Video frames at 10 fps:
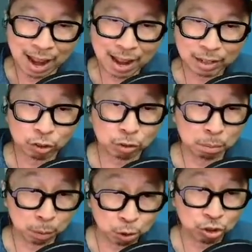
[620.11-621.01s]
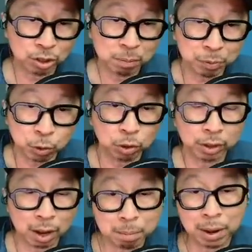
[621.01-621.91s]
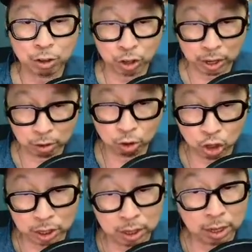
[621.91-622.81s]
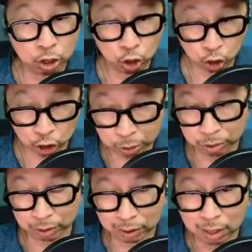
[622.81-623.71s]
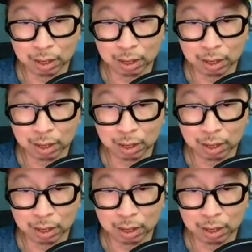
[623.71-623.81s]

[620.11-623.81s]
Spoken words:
and its motion will not match LG generally.